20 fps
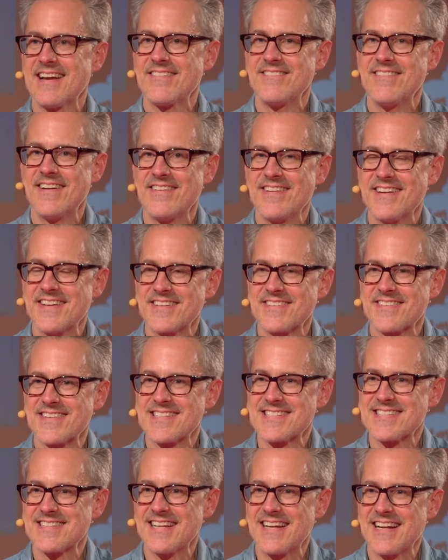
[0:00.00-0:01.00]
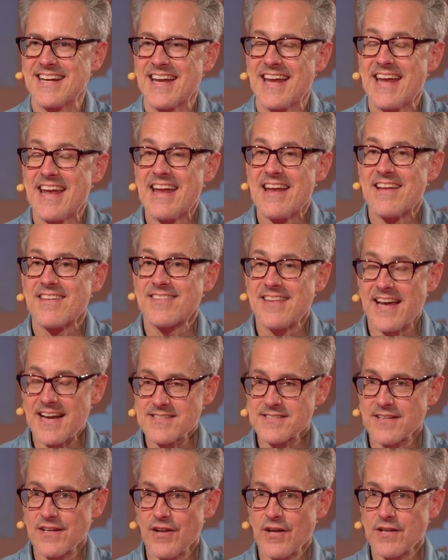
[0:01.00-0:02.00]
Very interesting.
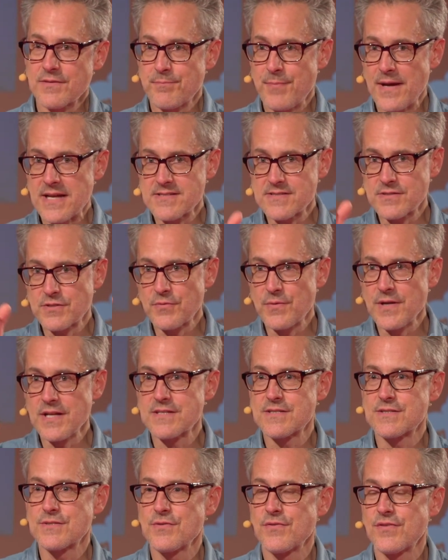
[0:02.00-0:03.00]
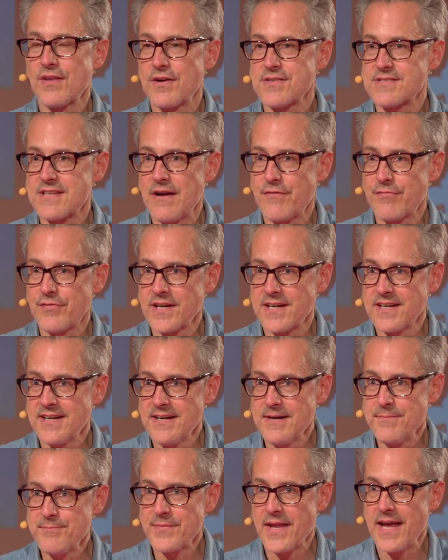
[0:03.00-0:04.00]
Thanks a lot. Best greets to South Africa,